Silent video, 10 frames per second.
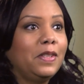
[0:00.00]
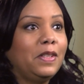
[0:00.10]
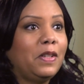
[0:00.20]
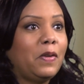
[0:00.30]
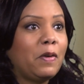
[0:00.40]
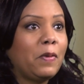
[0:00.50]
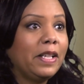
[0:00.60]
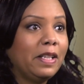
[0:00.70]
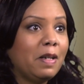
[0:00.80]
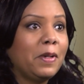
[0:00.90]
you know, I
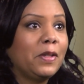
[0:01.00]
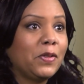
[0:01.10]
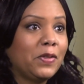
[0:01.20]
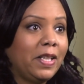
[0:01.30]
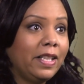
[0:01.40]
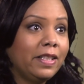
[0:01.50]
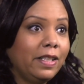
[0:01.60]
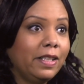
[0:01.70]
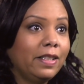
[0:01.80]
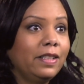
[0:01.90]
wake up
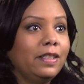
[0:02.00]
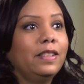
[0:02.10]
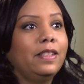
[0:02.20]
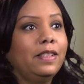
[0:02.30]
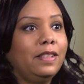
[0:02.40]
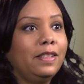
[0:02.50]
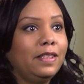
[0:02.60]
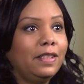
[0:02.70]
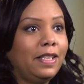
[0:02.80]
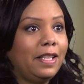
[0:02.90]
understanding
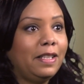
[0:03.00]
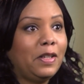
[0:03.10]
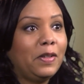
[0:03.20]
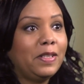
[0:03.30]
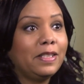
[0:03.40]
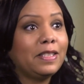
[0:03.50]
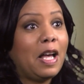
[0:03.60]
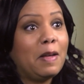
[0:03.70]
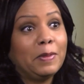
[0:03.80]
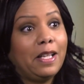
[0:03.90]
that there is a
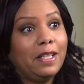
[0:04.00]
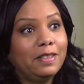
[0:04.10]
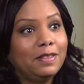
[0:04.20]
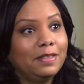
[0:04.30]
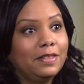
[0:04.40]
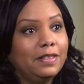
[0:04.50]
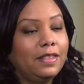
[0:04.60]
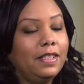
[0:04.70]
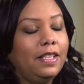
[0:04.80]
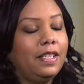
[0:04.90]
timeline
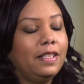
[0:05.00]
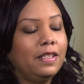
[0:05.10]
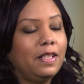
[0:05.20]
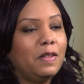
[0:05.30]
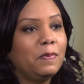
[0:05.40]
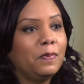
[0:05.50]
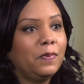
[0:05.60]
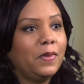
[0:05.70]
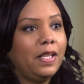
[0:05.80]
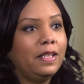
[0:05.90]
and, um,
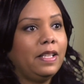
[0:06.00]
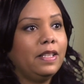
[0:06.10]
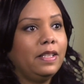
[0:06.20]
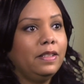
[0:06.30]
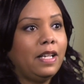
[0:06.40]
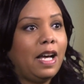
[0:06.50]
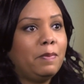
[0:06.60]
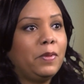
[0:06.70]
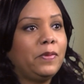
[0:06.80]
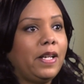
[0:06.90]
and that
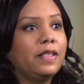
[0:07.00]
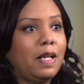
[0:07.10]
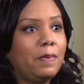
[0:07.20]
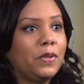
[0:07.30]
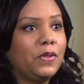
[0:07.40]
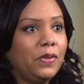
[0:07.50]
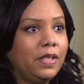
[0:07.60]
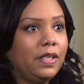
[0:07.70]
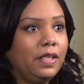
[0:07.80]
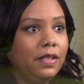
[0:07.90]
God provides
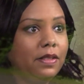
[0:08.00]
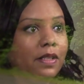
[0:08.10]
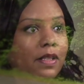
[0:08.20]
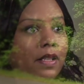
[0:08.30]
opportunities